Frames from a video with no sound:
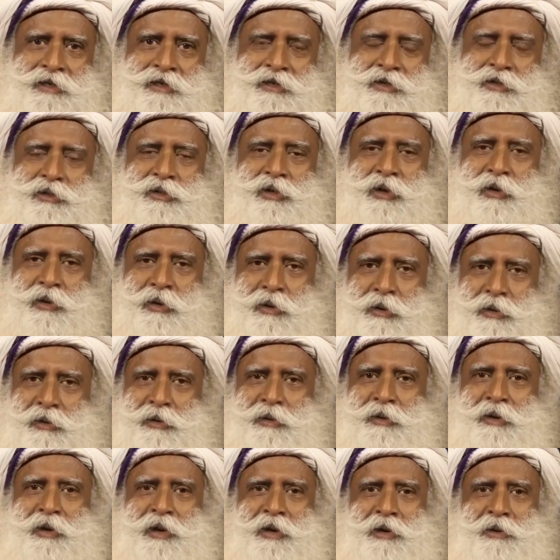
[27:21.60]

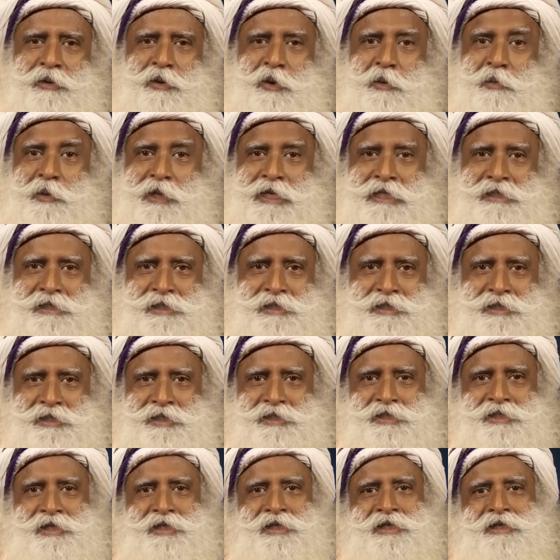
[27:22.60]
So nobody is
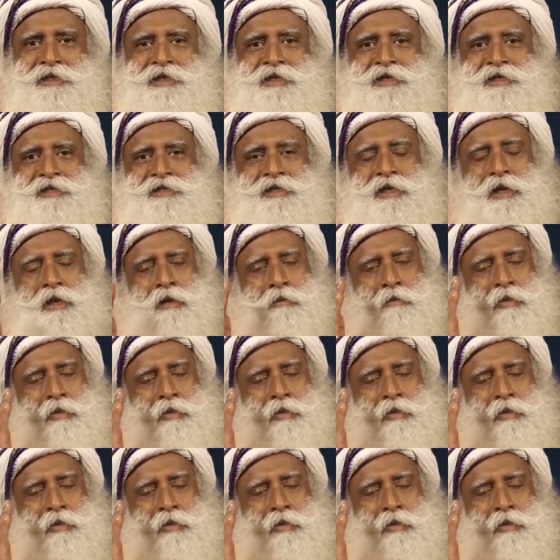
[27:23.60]
interested in this.